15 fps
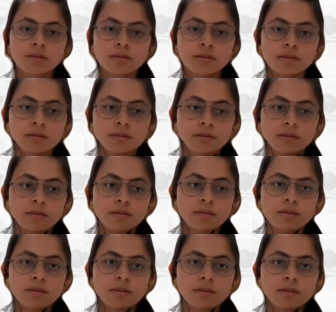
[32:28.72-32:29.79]

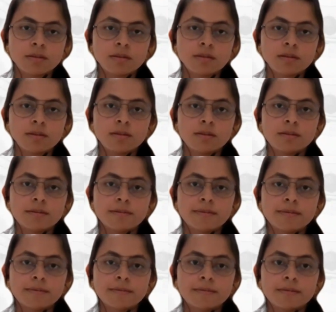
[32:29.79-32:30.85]

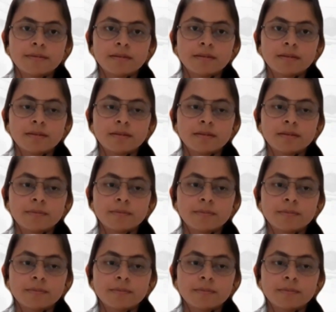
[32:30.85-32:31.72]
(silence)